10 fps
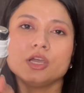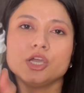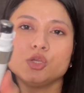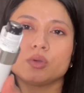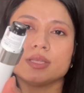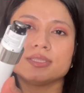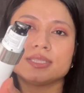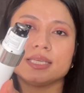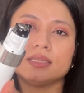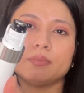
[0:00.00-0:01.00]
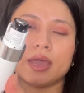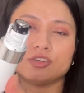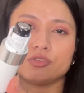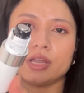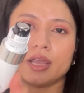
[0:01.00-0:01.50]
you can see the
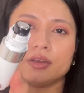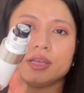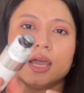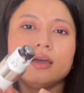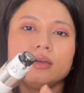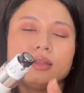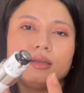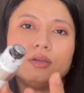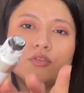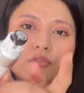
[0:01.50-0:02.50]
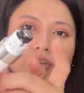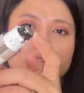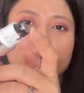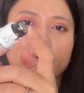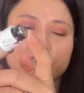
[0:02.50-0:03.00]
battery area where
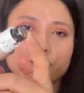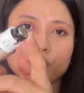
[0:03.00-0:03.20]
the battery